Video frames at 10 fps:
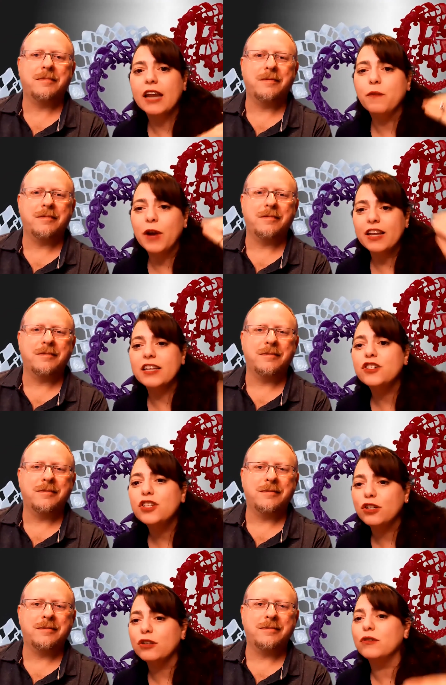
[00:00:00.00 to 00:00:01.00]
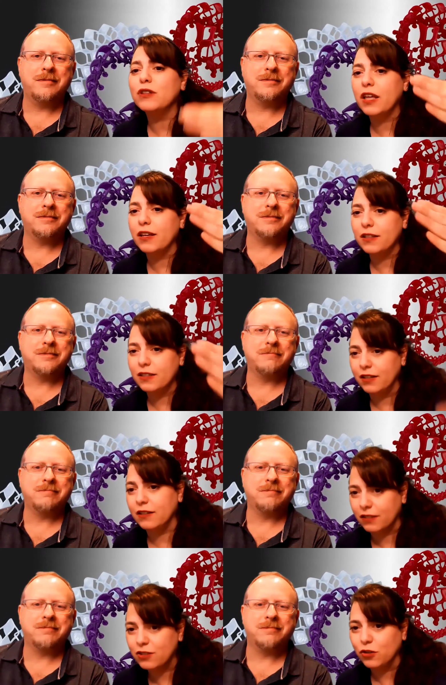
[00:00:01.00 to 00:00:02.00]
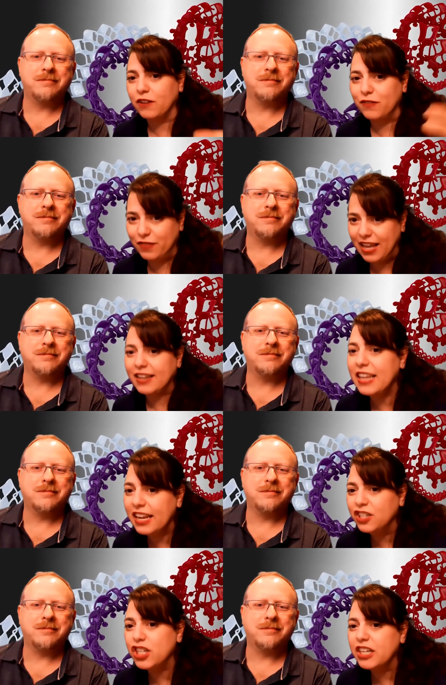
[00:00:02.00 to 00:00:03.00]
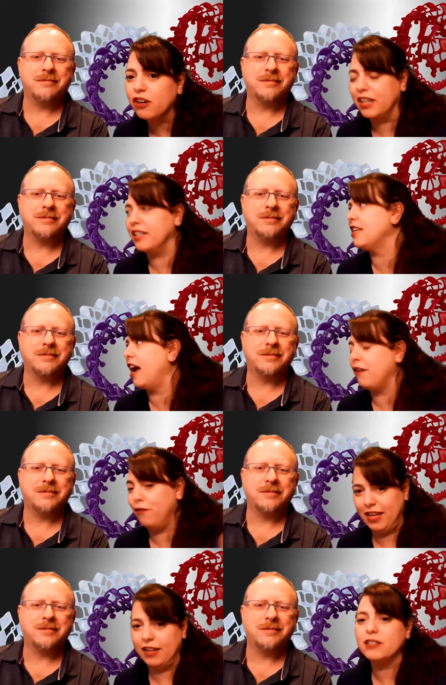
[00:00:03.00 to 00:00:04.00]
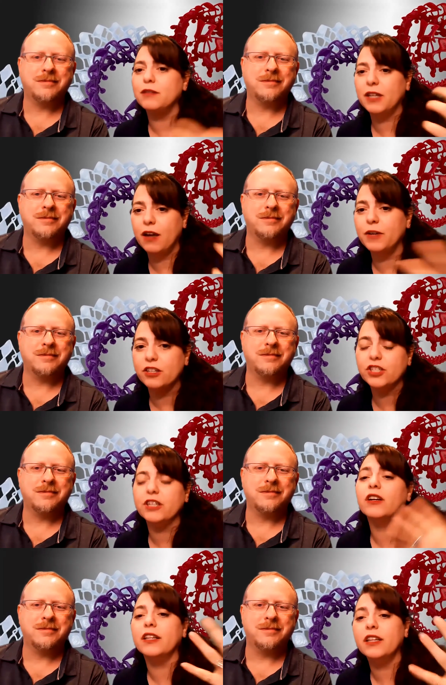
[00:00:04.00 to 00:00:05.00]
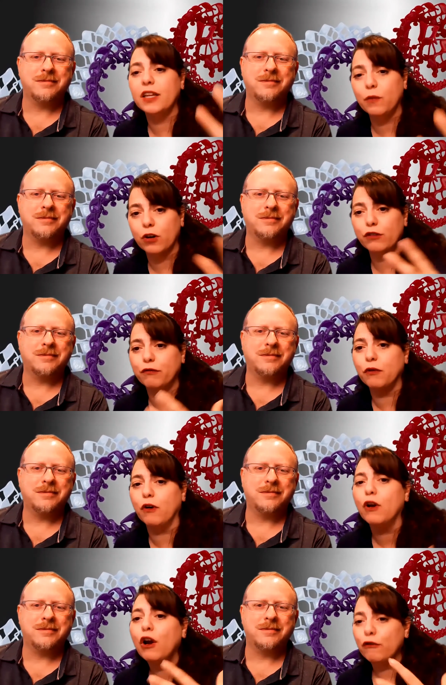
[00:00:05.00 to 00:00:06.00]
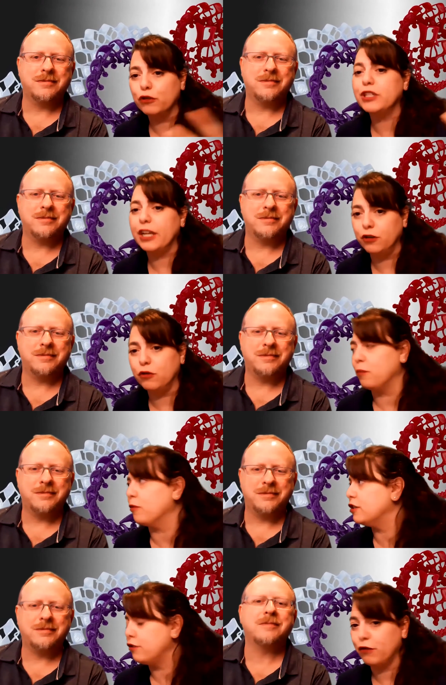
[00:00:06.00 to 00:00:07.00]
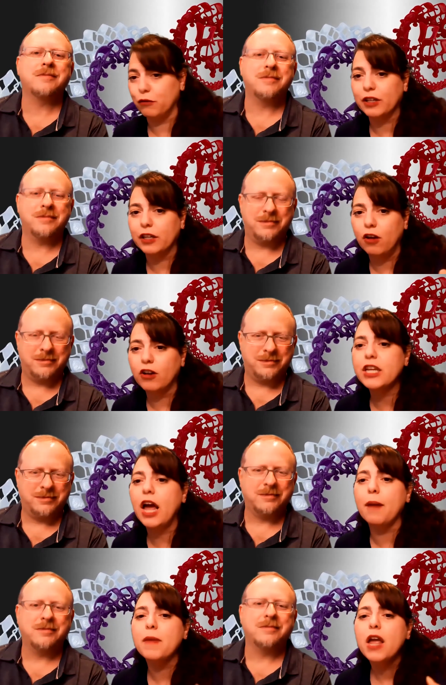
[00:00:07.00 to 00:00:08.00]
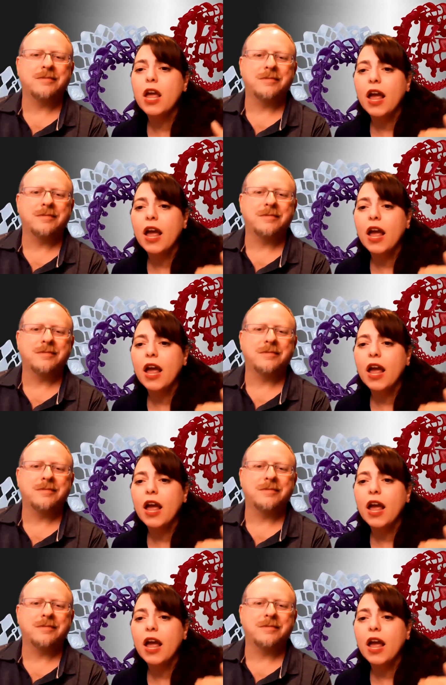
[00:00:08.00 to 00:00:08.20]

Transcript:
Speaker 1: and he went into the the sort of that engineering side of things to become an engineer and then he worked for Fluor Daniel Corporation for a really long time